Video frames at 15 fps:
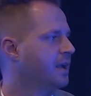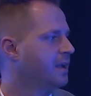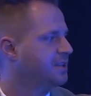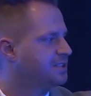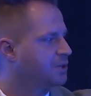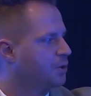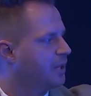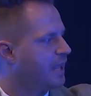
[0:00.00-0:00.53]

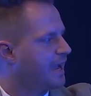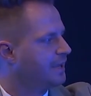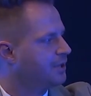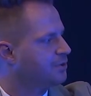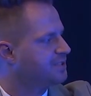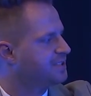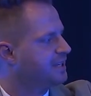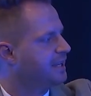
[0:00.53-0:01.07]
So like you
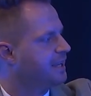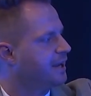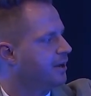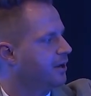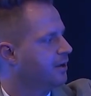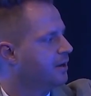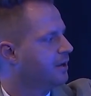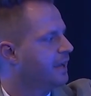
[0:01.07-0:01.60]
see
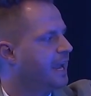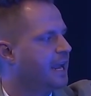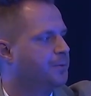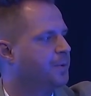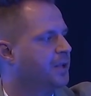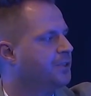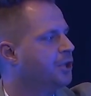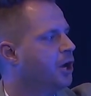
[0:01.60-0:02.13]
here, it
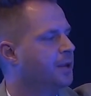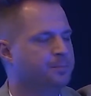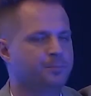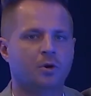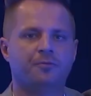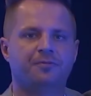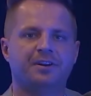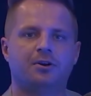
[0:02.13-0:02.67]
will not
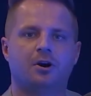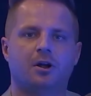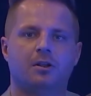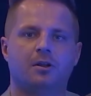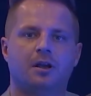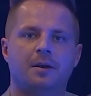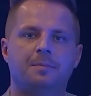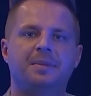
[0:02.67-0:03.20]
move at
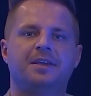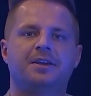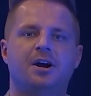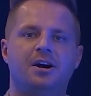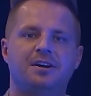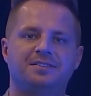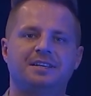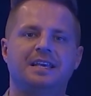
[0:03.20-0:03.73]
all
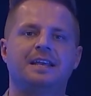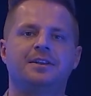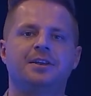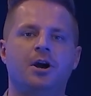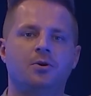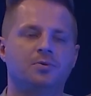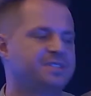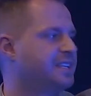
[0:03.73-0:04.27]
because it
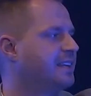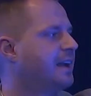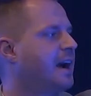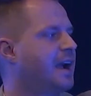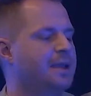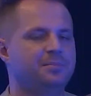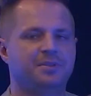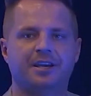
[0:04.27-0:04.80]
knows that
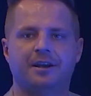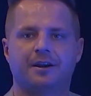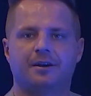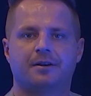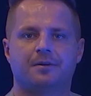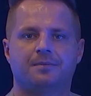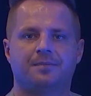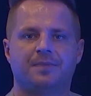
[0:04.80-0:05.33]
I'm there,
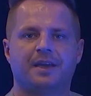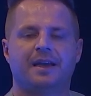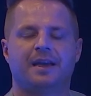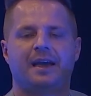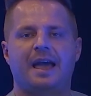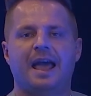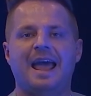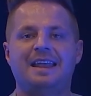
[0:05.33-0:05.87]

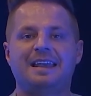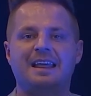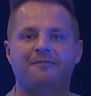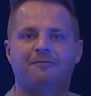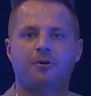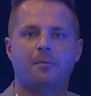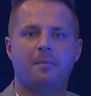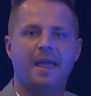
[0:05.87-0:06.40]
and
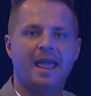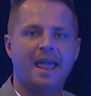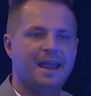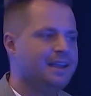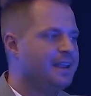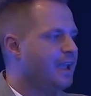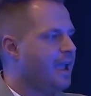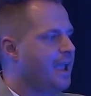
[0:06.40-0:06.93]
from
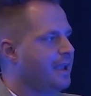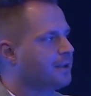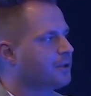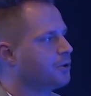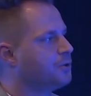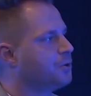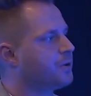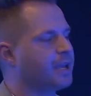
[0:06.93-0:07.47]
any angle
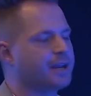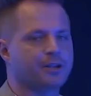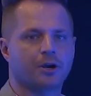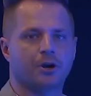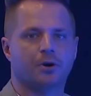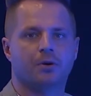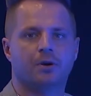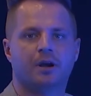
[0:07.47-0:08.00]
you can
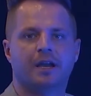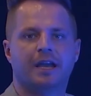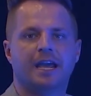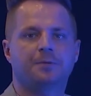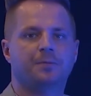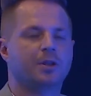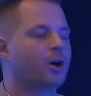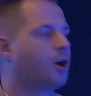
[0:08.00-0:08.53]
go, it
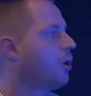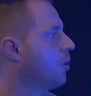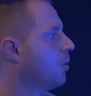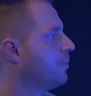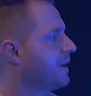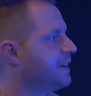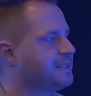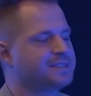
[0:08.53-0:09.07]
will
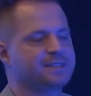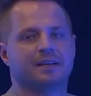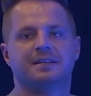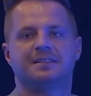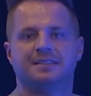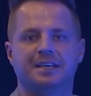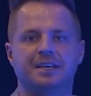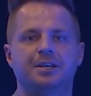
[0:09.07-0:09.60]
always
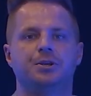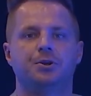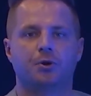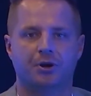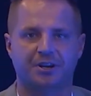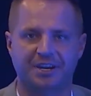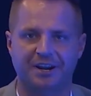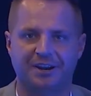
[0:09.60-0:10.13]
see you're
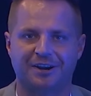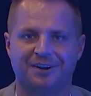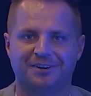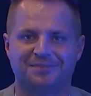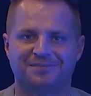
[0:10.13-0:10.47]
there.